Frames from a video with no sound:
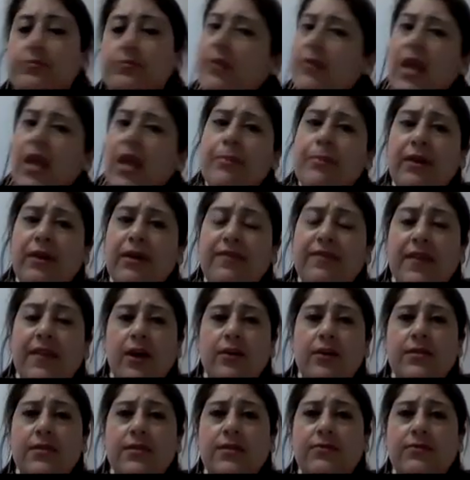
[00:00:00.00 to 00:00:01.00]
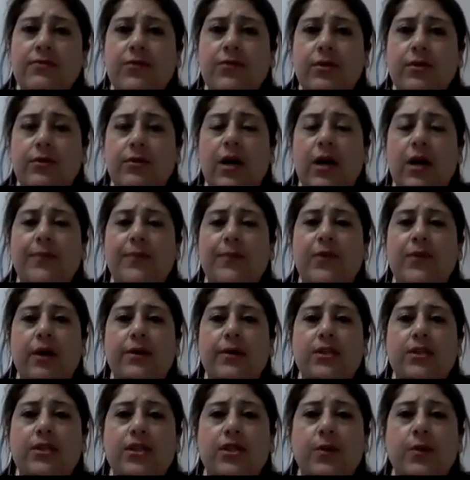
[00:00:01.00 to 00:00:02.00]
But for those of you, I'm going
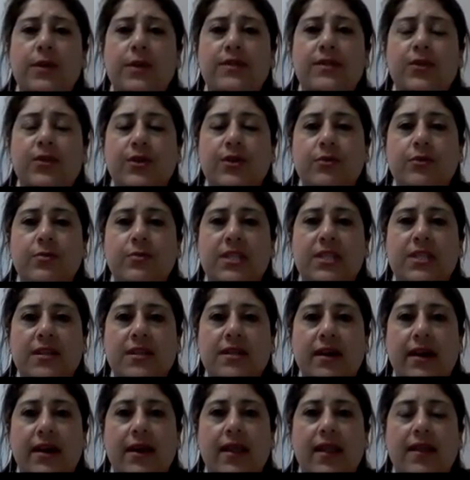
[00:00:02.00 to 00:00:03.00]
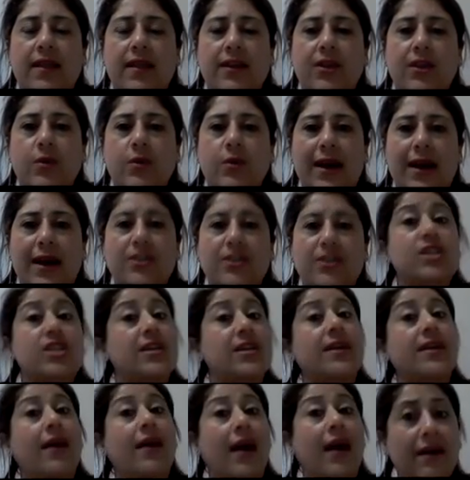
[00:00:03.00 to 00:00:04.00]
to assume today that you actually
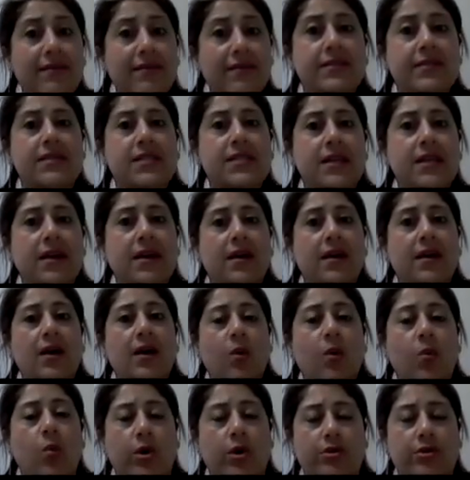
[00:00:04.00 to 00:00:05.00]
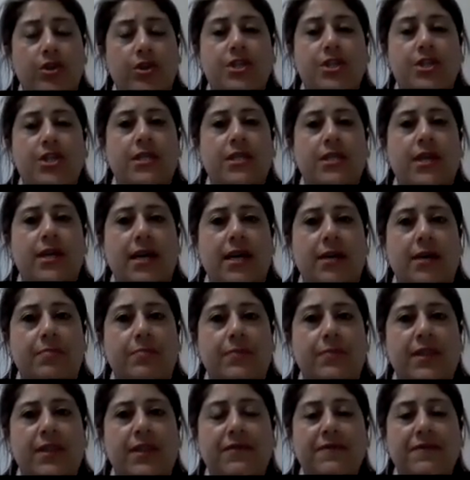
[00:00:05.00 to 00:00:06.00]
haven't watched
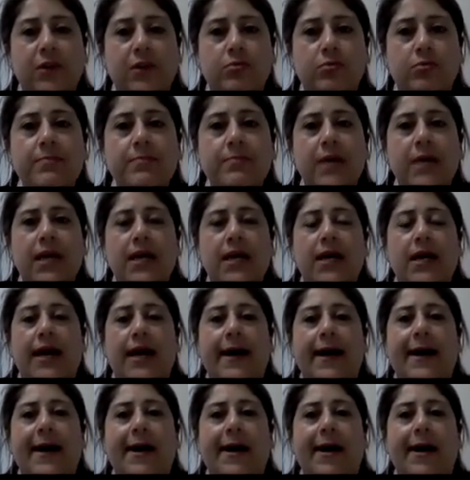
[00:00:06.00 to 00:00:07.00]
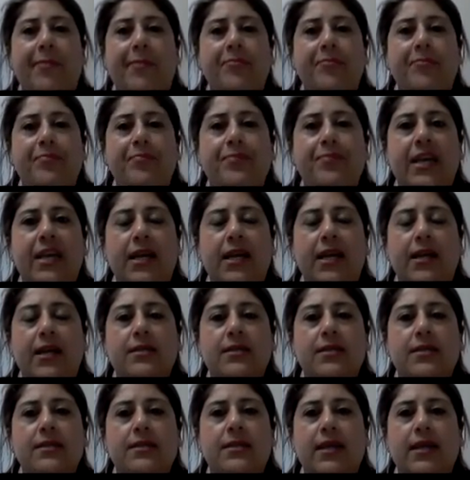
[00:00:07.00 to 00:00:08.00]
the film in its
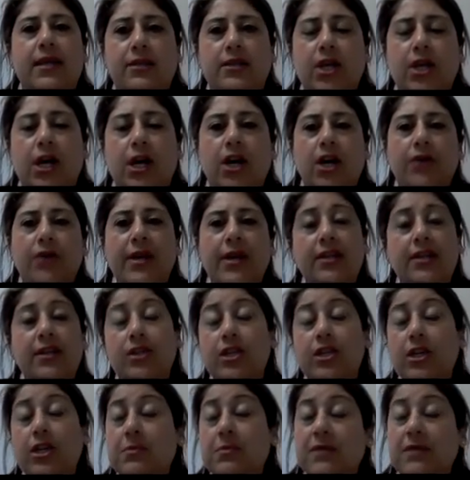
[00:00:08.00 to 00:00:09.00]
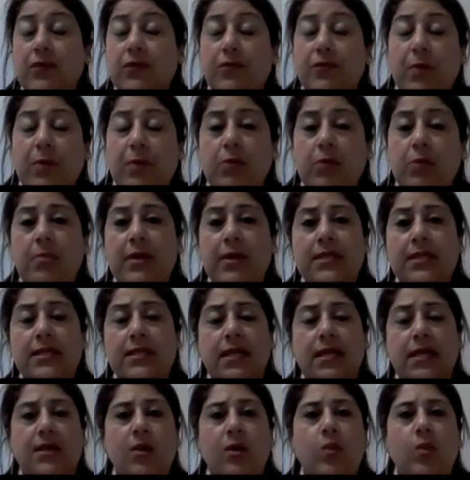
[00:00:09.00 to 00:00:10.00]
entirety, in terms of you've probably seen
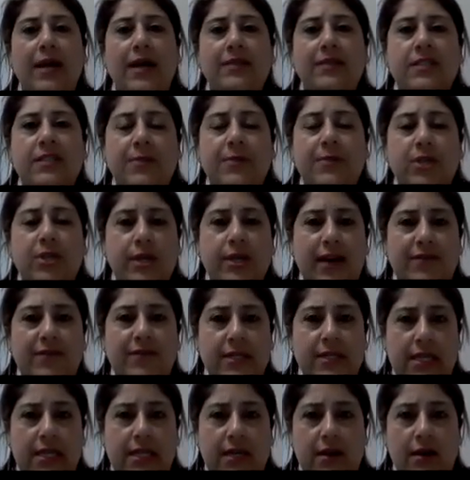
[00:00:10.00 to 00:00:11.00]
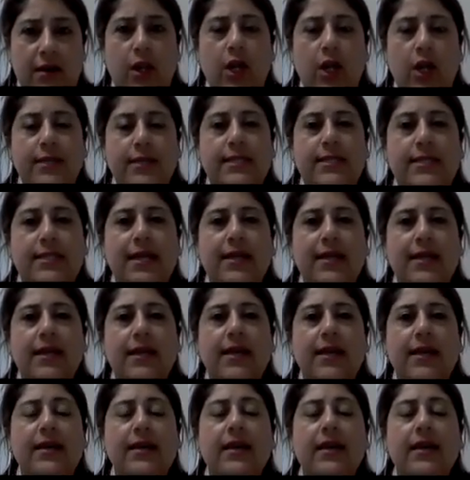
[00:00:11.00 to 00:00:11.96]
it once, but you haven't done a close study yet.